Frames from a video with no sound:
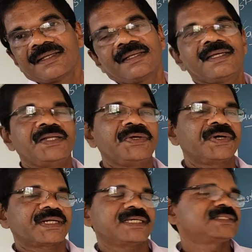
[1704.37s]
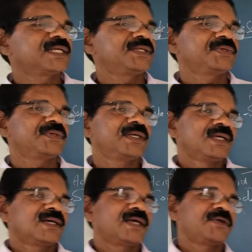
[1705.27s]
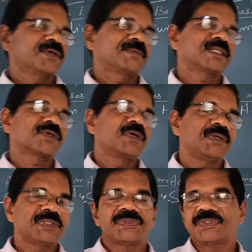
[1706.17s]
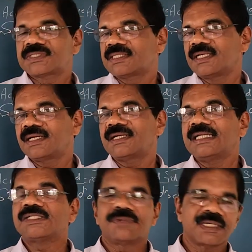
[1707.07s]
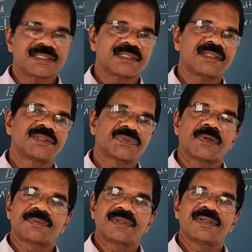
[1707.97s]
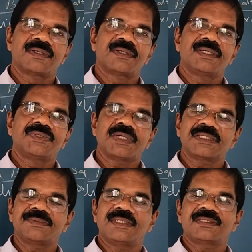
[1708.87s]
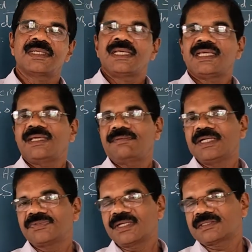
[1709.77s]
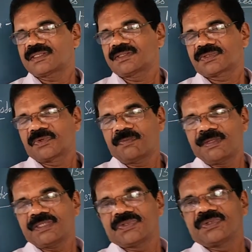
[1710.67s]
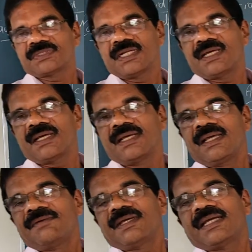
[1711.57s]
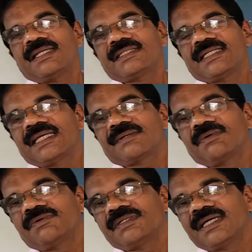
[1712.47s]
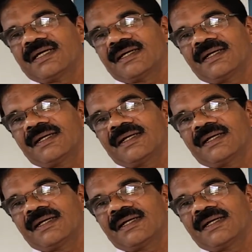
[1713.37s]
In your kitchen, your mother always used dishwash soap. Dishwash means if dishwash soap is used, we can easily remove the